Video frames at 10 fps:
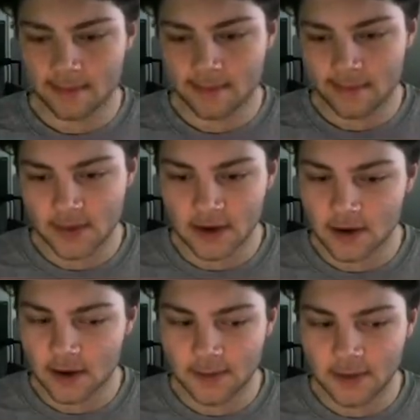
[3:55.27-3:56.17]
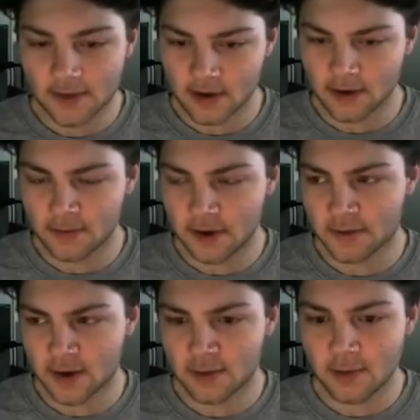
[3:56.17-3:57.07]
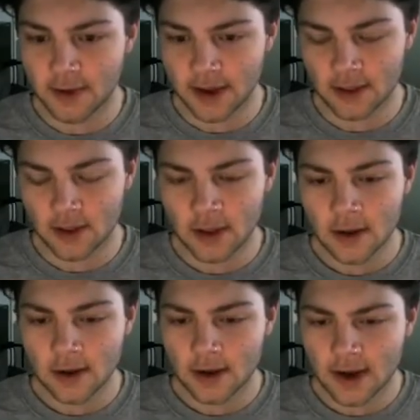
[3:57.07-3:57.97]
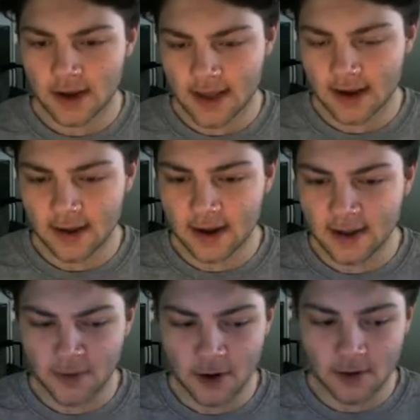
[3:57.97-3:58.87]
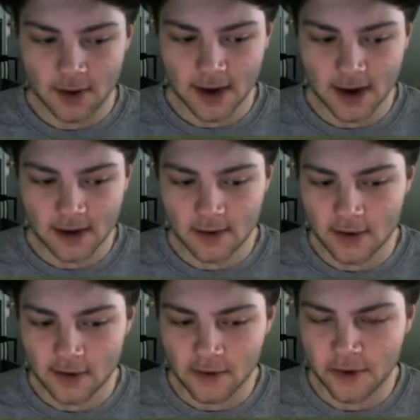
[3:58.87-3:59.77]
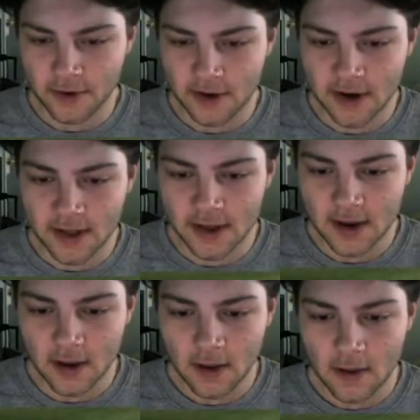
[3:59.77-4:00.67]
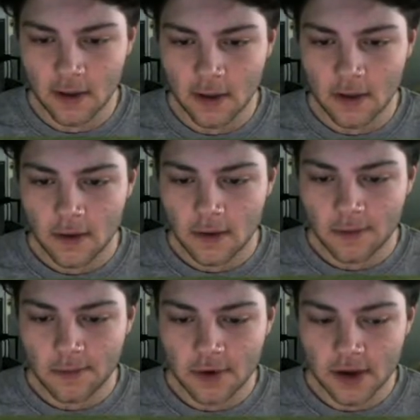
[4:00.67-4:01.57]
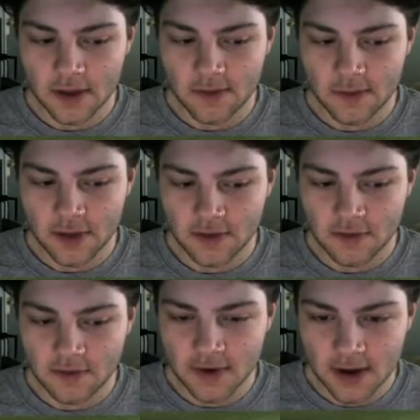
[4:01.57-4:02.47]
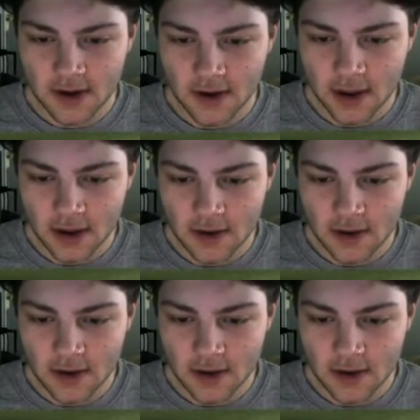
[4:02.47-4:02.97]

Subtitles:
Sinker up in the zone, pretty readable pitch. Not exactly down the middle, but not on a corner or anything. Pretty easy pitch to read and hit.